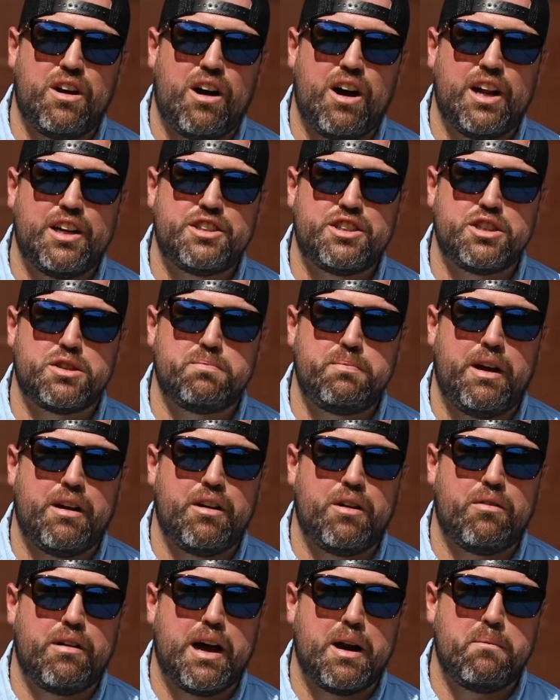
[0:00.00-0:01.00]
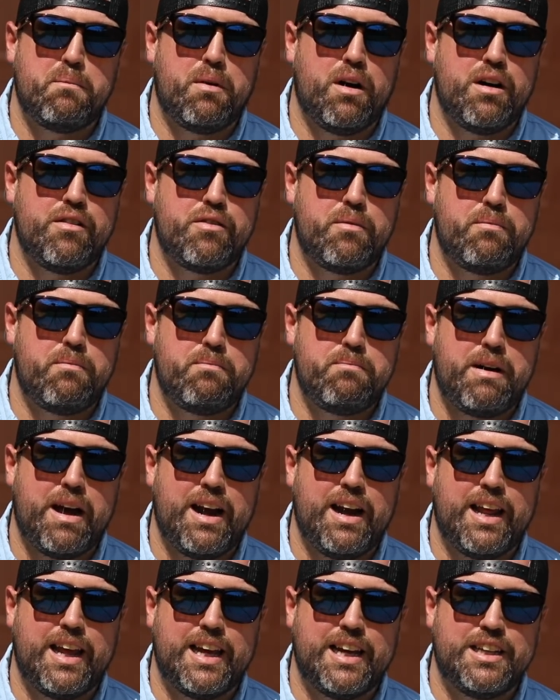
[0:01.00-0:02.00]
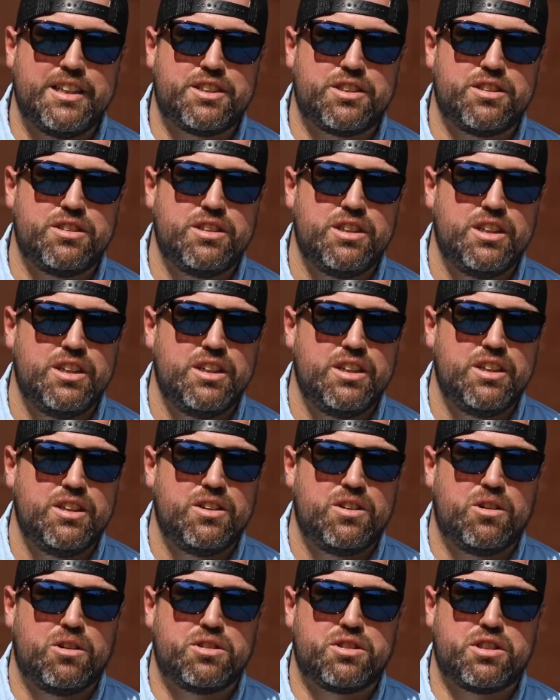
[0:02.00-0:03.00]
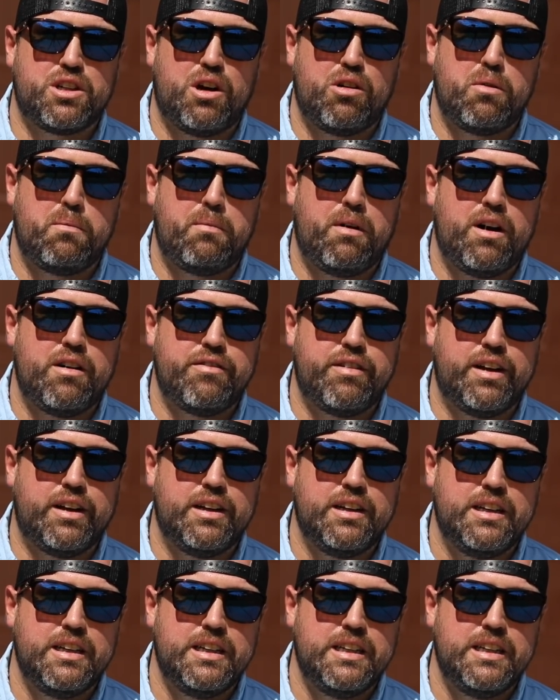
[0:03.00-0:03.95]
not. It's just mounted right above, about an inch or so above it.